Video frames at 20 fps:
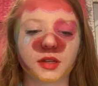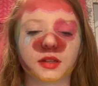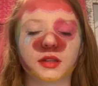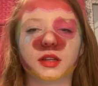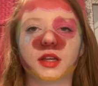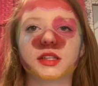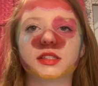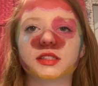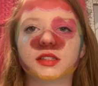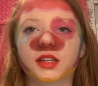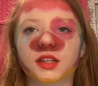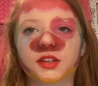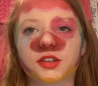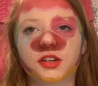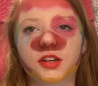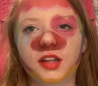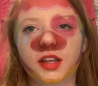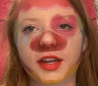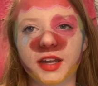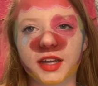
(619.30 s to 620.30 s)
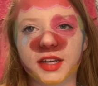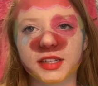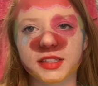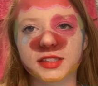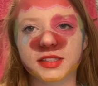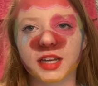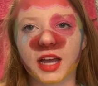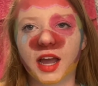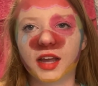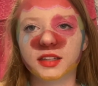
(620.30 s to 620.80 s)
that's literally
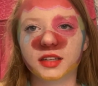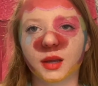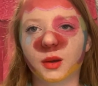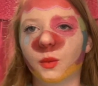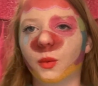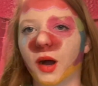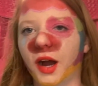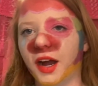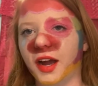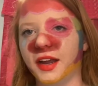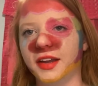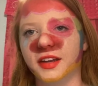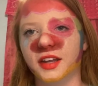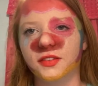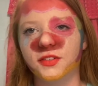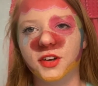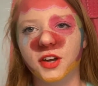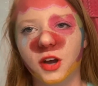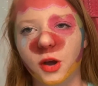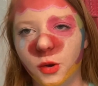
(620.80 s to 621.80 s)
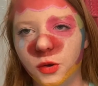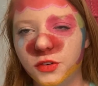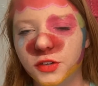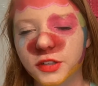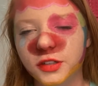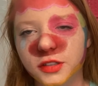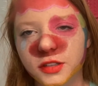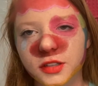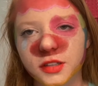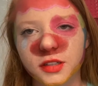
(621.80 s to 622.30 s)
exactly why I never
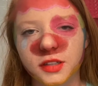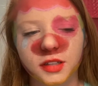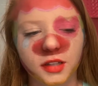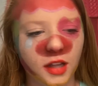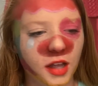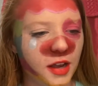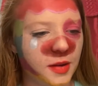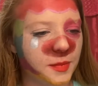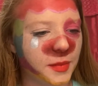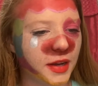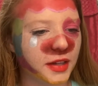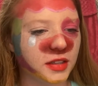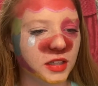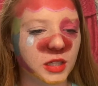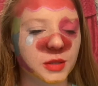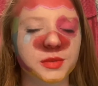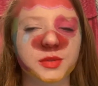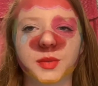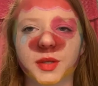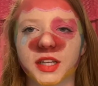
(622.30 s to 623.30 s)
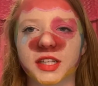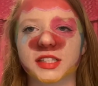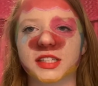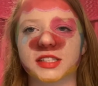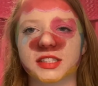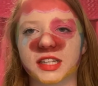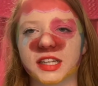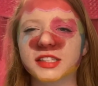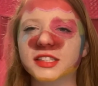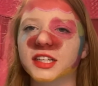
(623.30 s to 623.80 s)
overline my lips, because
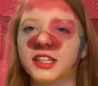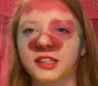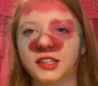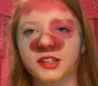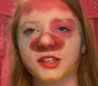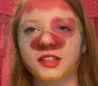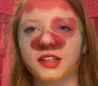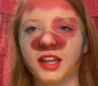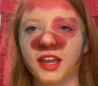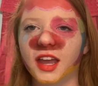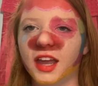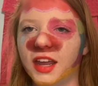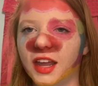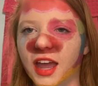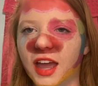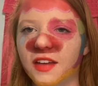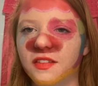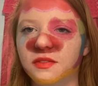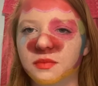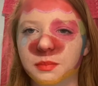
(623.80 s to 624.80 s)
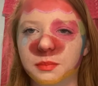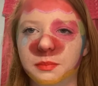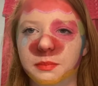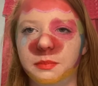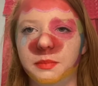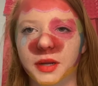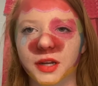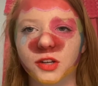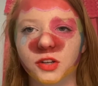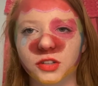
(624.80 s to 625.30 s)
it doesn't look like I have
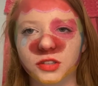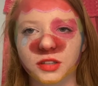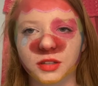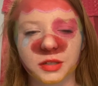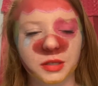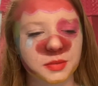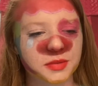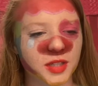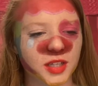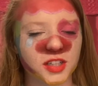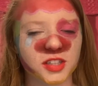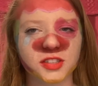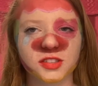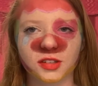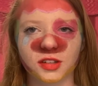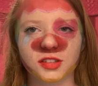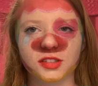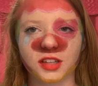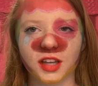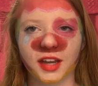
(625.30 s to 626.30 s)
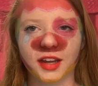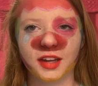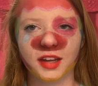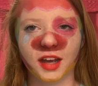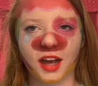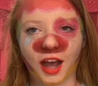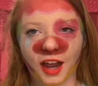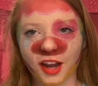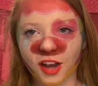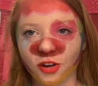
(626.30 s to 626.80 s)
bigger lips. It just looks like
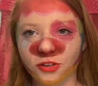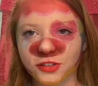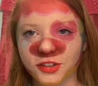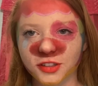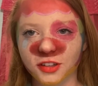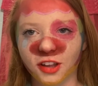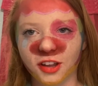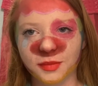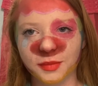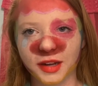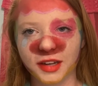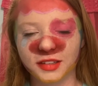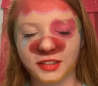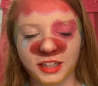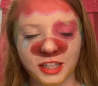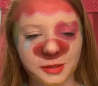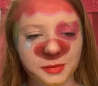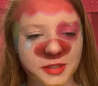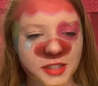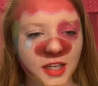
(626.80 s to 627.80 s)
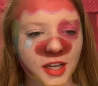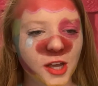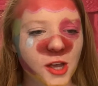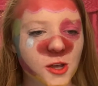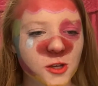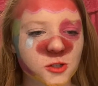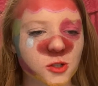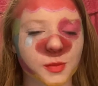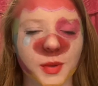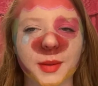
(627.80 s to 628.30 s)
I overline my lips.
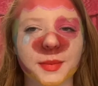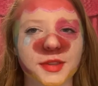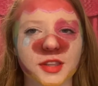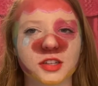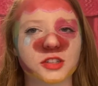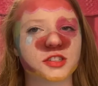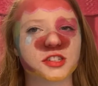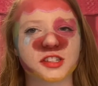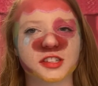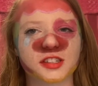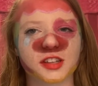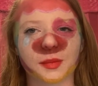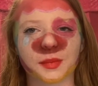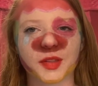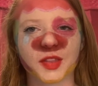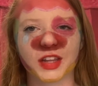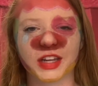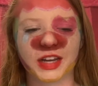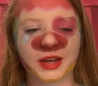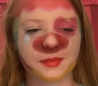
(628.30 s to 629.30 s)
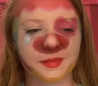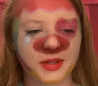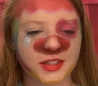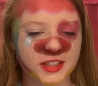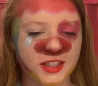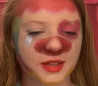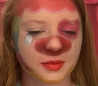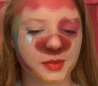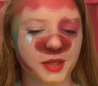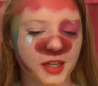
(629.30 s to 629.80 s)
So maybe there's just something that I'm
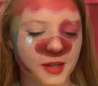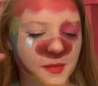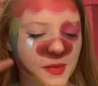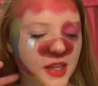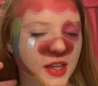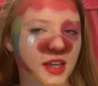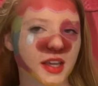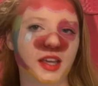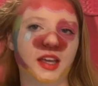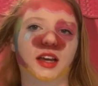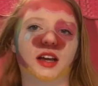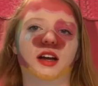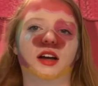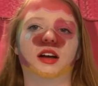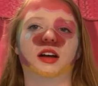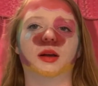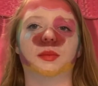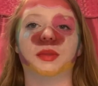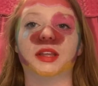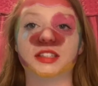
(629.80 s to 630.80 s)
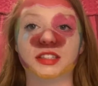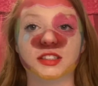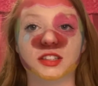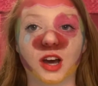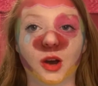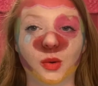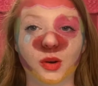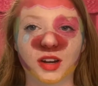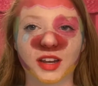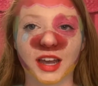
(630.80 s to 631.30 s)
missing, but that did
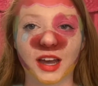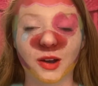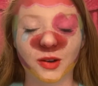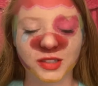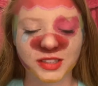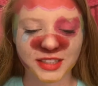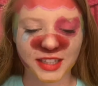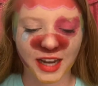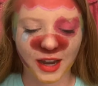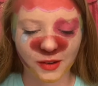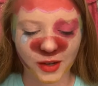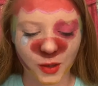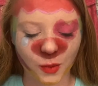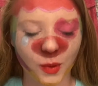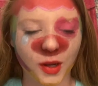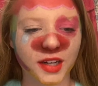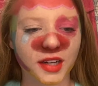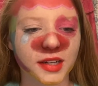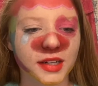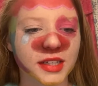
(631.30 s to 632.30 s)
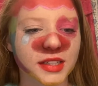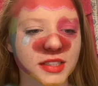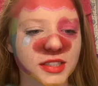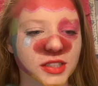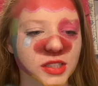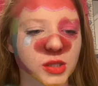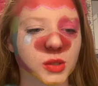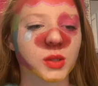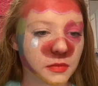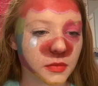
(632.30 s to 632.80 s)
not work out how I wanted it
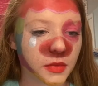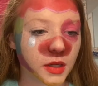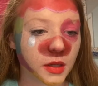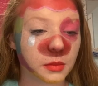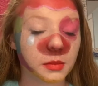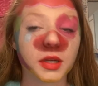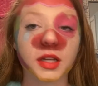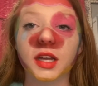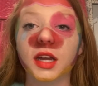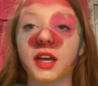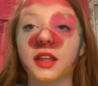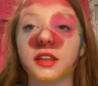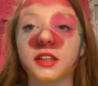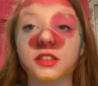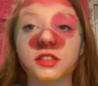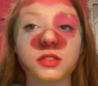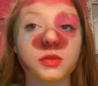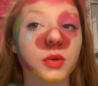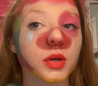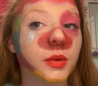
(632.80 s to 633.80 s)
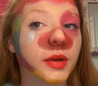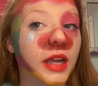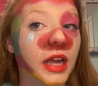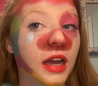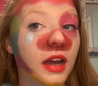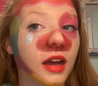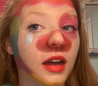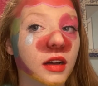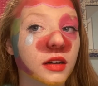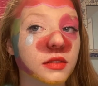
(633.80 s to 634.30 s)
to. But yeah, this is what we
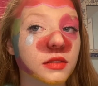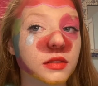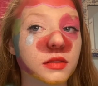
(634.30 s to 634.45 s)
have.